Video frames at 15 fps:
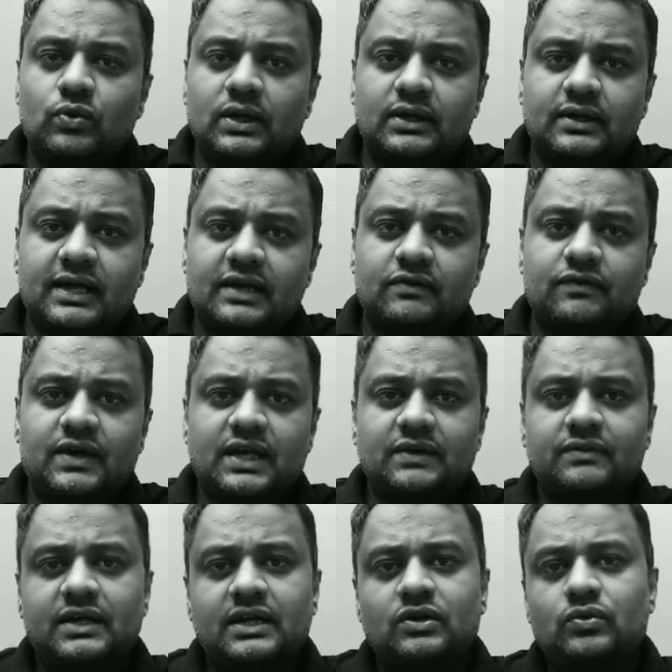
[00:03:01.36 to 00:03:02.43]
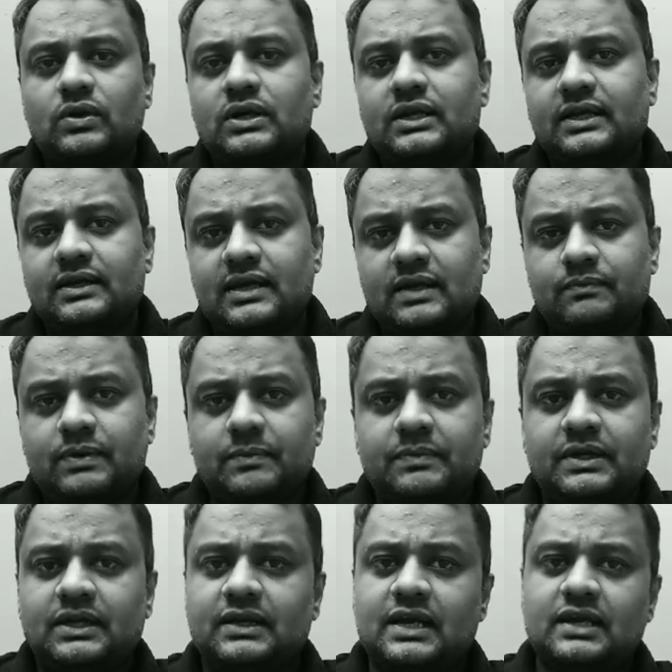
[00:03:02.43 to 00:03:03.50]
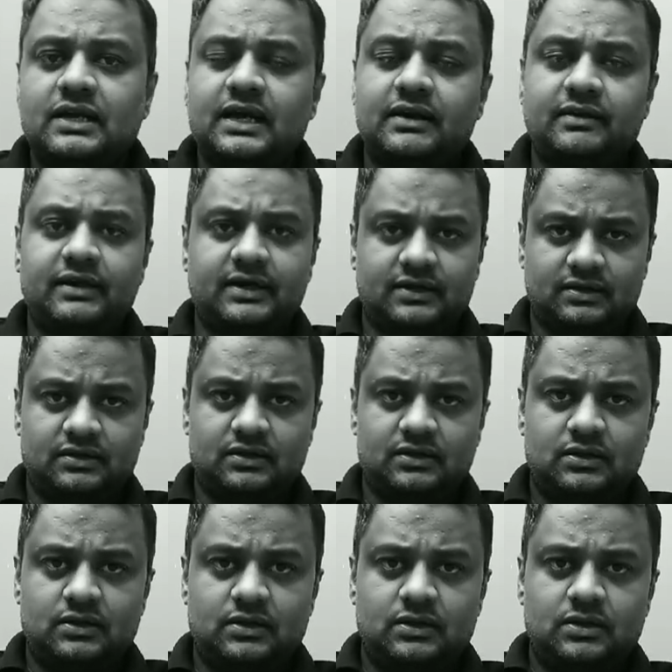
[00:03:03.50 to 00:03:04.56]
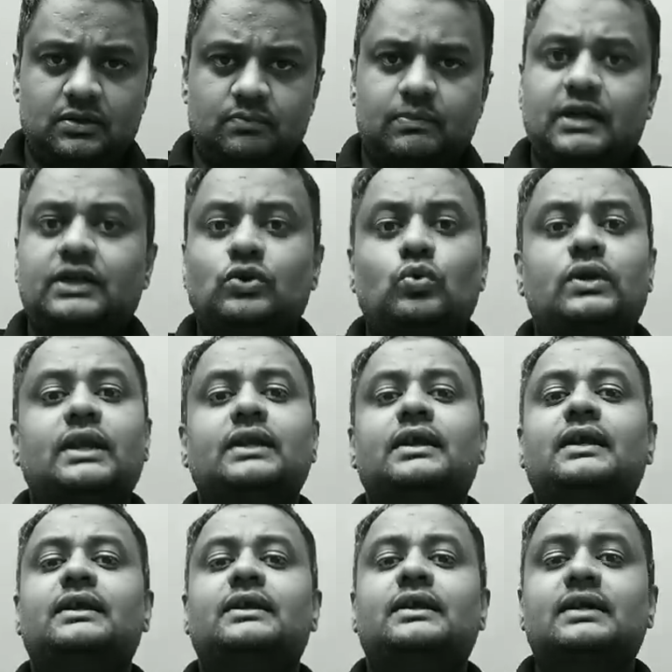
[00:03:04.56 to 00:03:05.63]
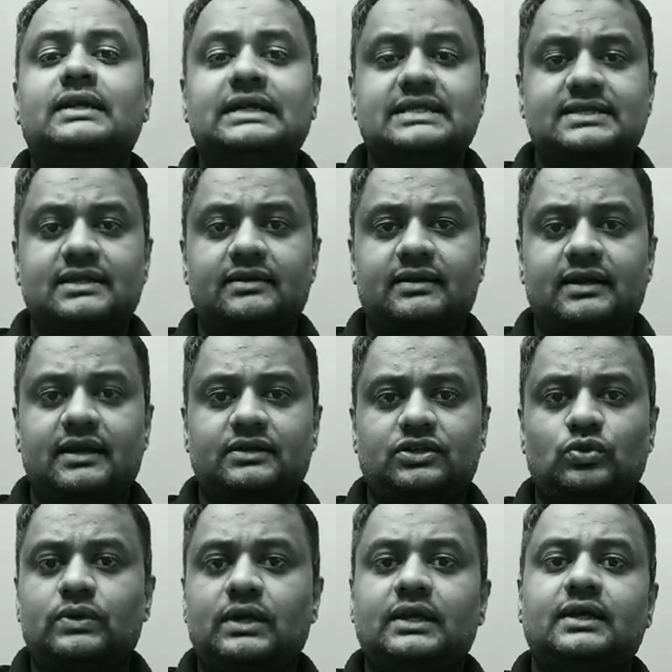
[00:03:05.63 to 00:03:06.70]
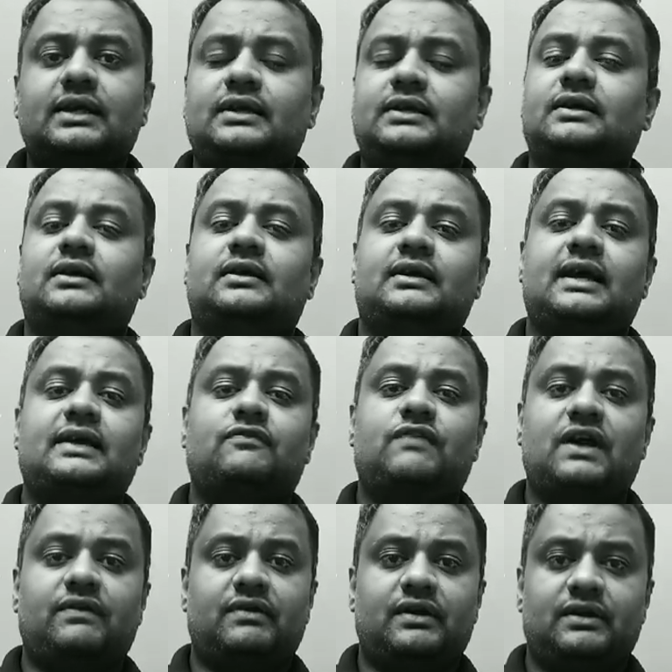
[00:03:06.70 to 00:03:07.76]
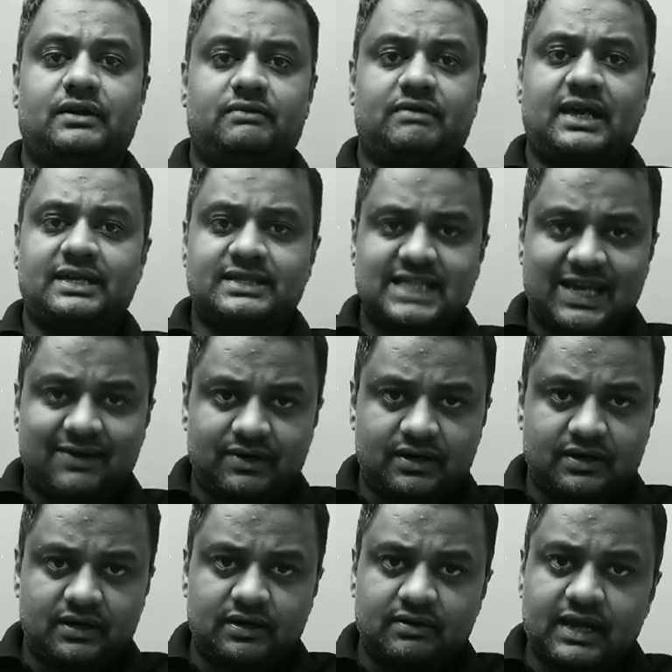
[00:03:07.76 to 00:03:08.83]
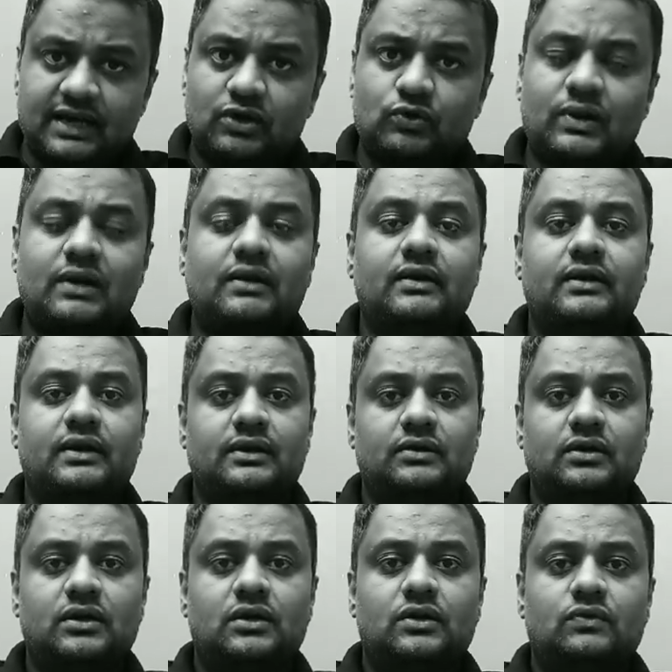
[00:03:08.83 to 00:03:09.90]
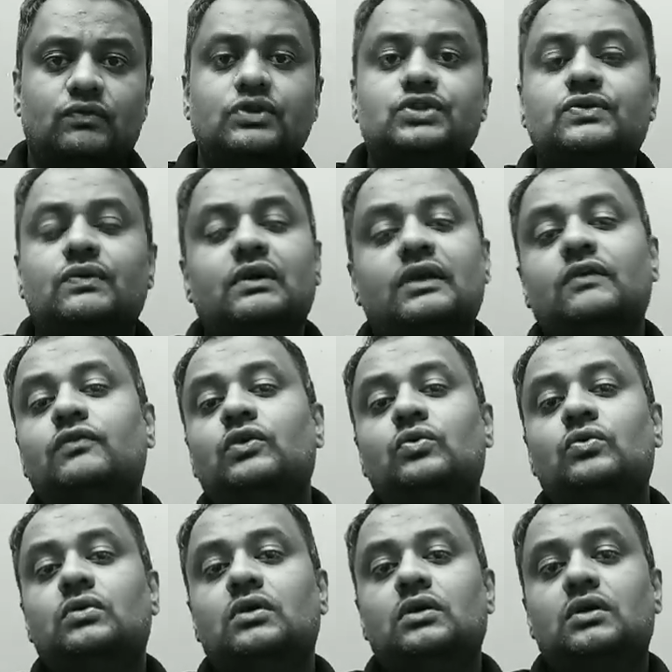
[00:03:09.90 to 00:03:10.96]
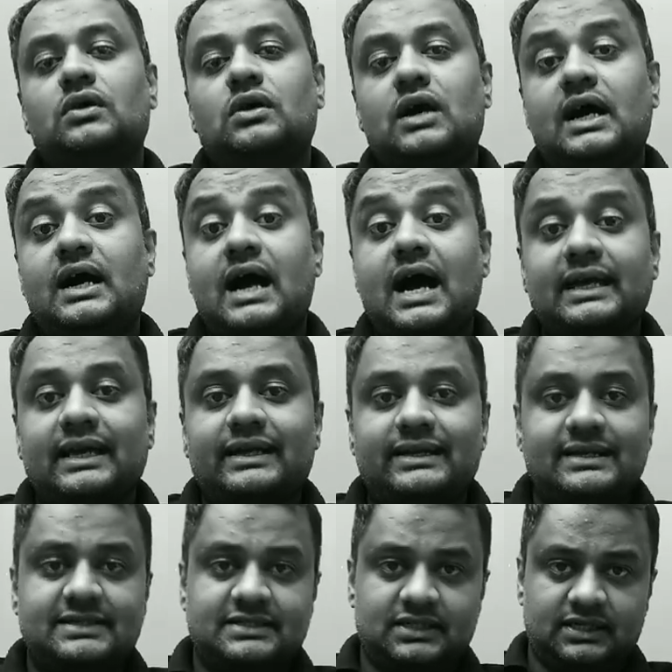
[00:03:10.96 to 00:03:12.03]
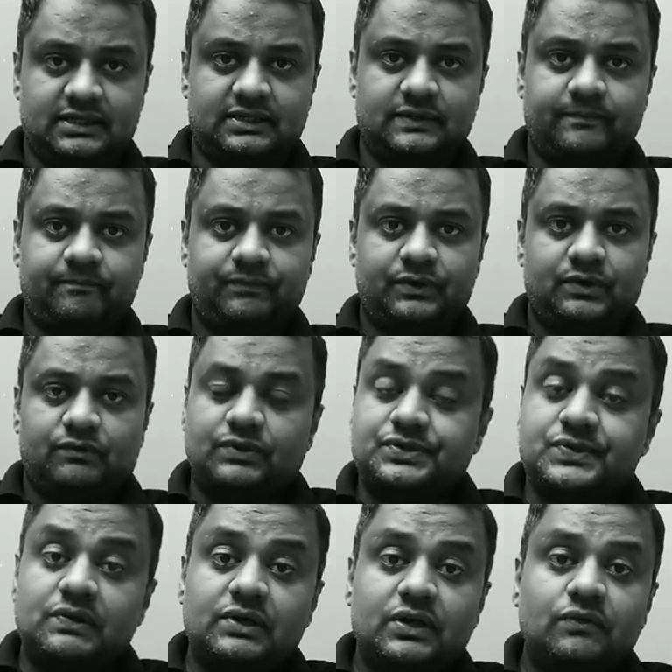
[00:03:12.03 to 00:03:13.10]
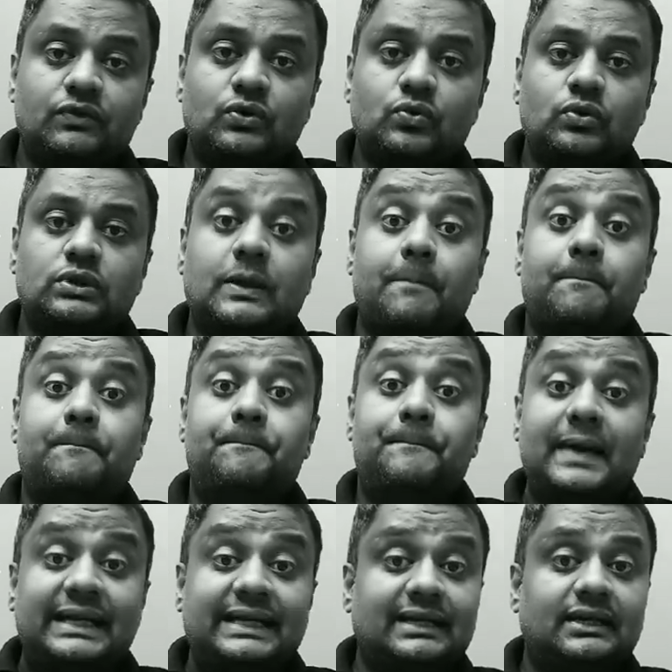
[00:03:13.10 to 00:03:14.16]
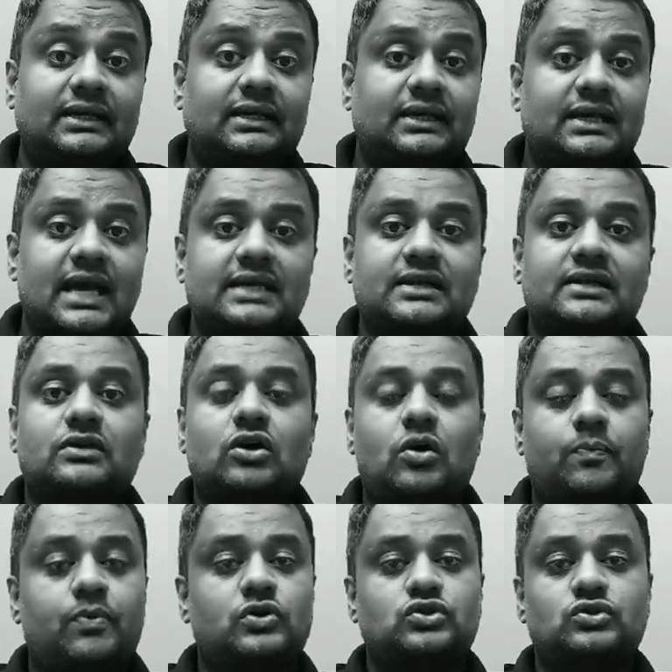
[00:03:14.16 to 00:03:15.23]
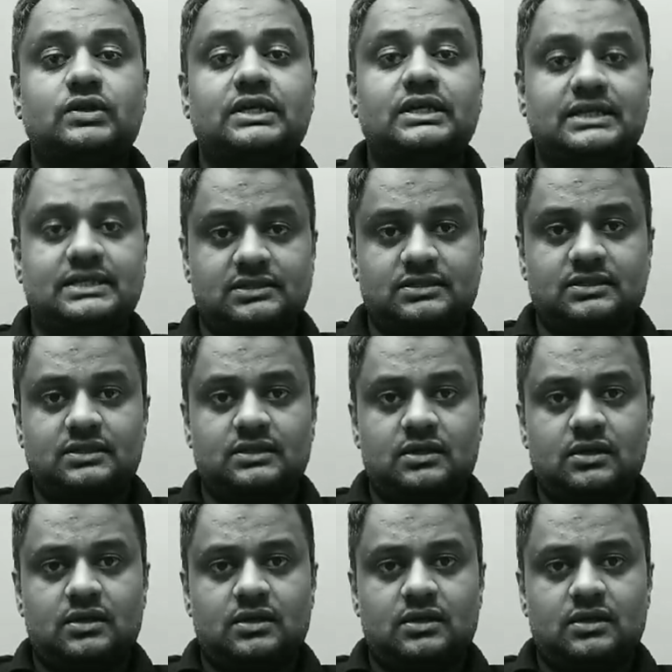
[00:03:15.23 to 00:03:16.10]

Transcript: 1, rank 5, rank 20, rank 50, rank 100, but you can get a decent rank. You can get a rank 500, rank 700, rank 1200, which will give you a IIT seat, which will give you the better career opportunities